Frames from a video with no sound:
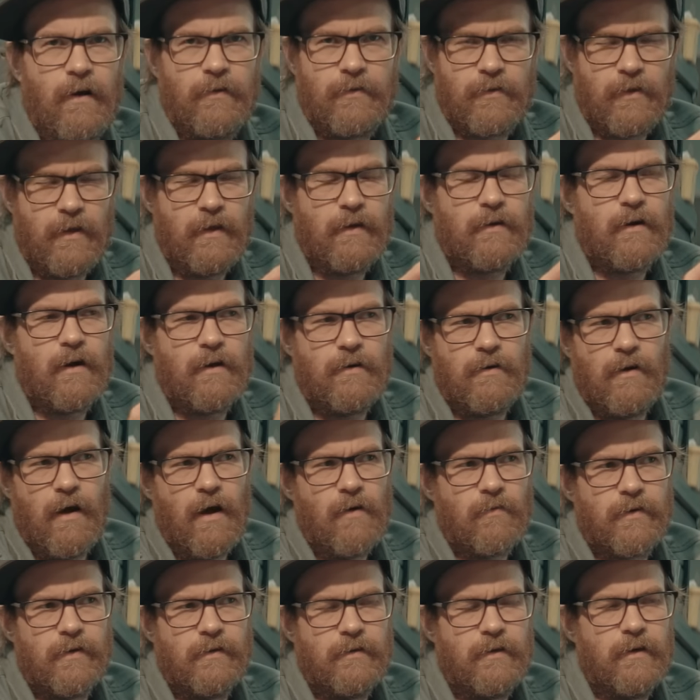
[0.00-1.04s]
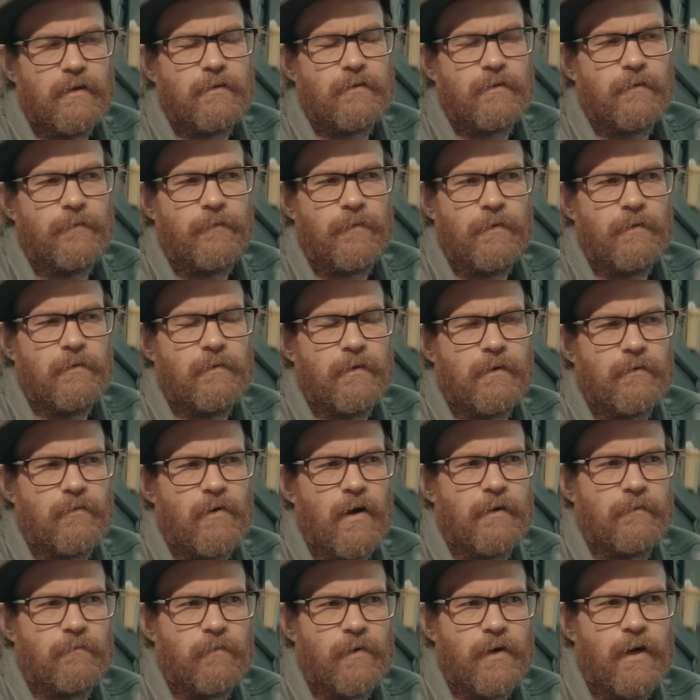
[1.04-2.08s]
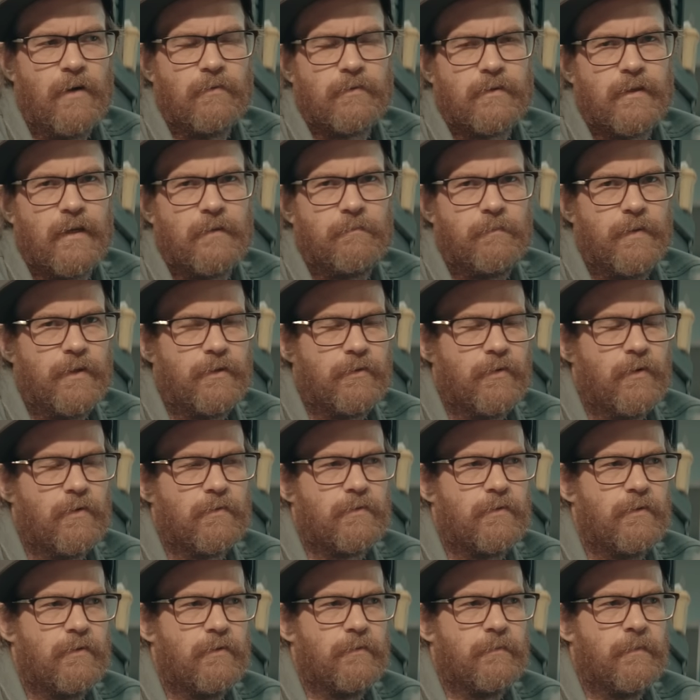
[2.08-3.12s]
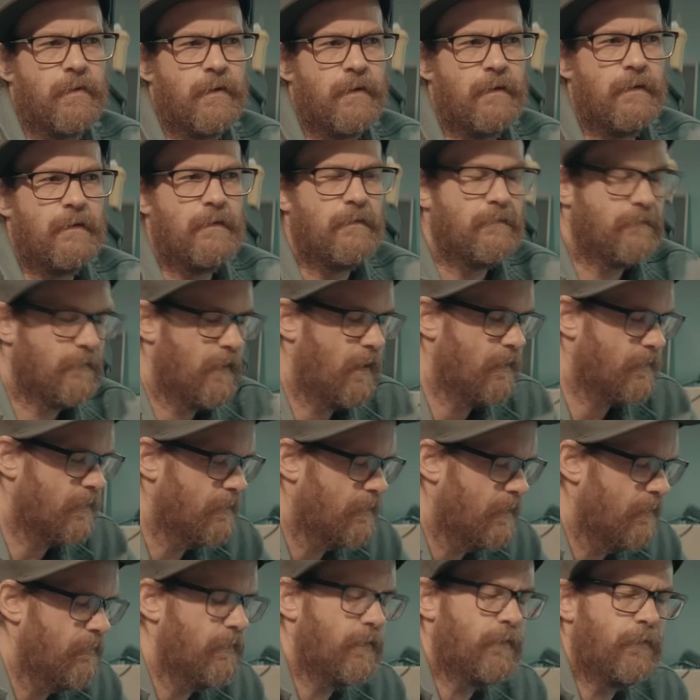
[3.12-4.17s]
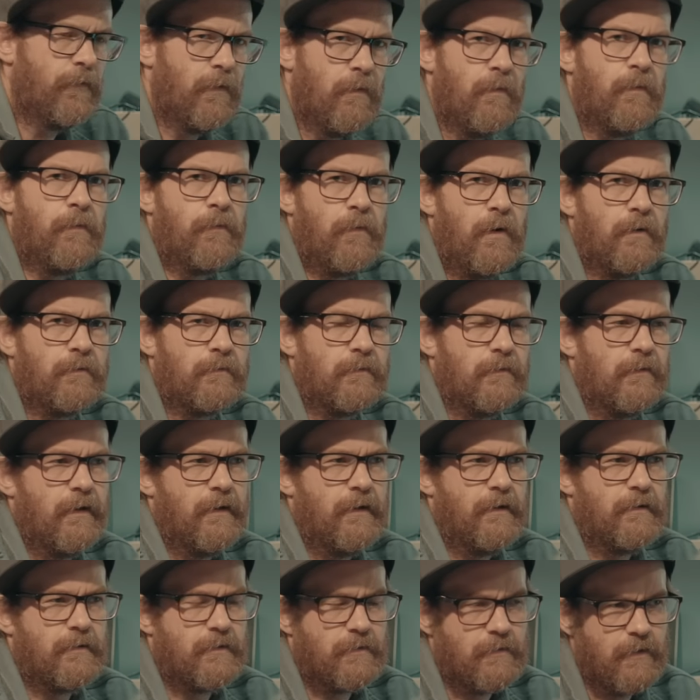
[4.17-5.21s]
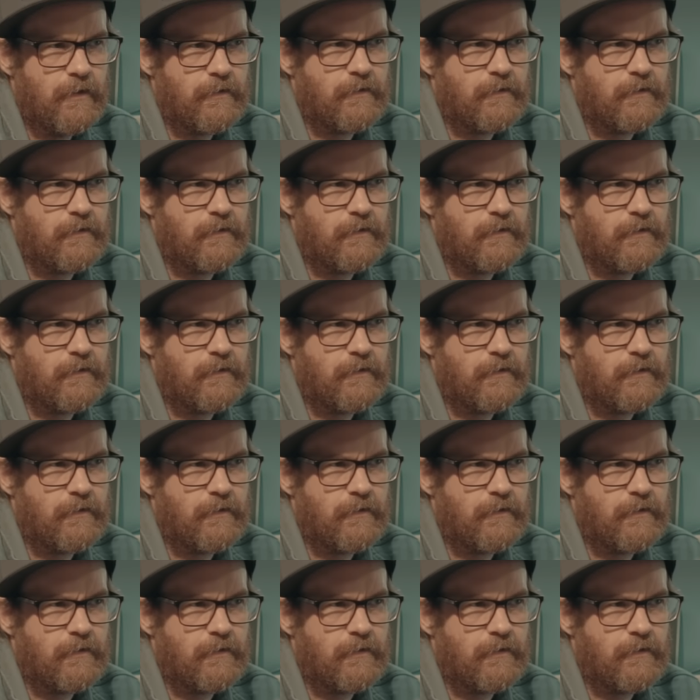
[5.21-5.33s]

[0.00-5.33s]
I think I now can get the fueling right without that pitot tube. I can give it full throttle and it's